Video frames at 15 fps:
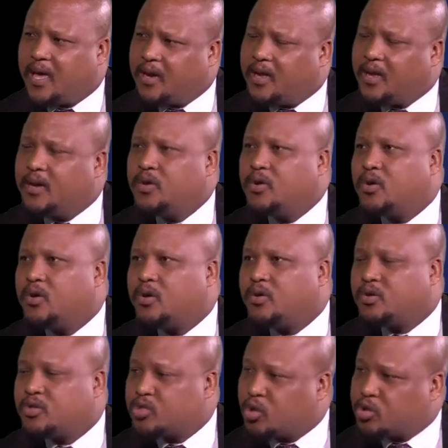And, and your,
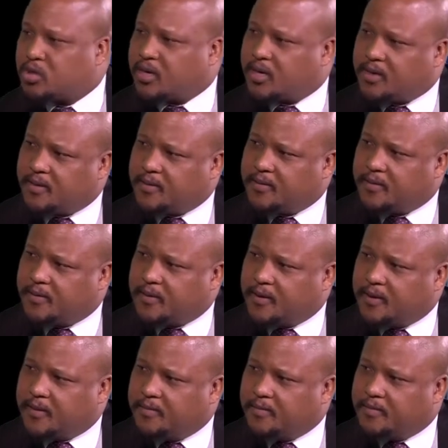your doctoral
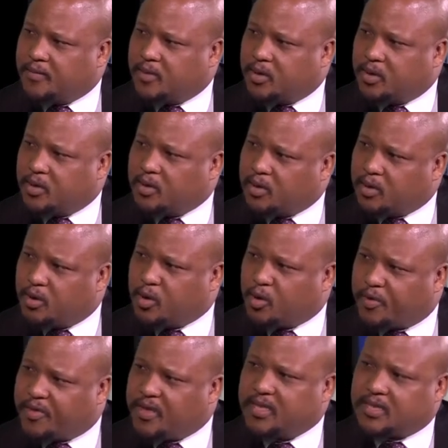um, or your,
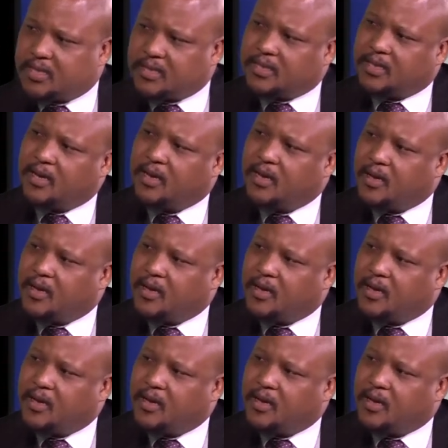your thesis